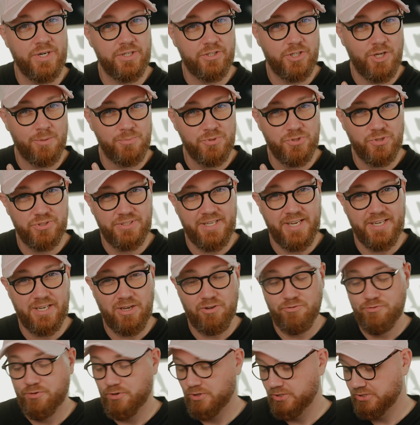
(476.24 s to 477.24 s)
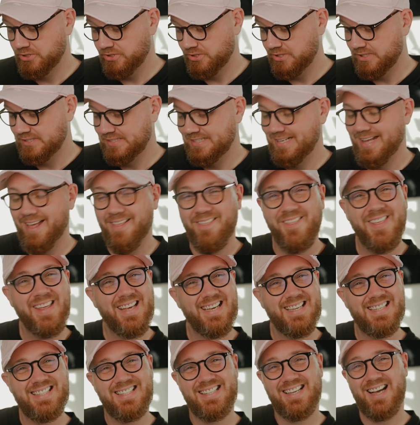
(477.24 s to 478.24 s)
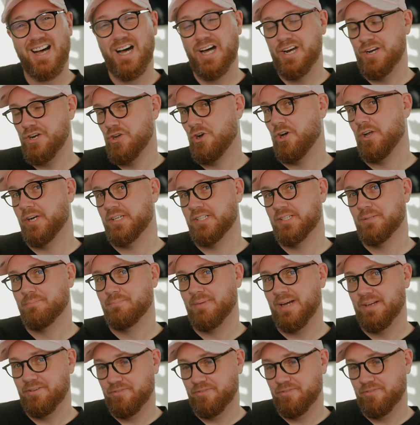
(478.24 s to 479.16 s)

it comes to taking photos, these are not my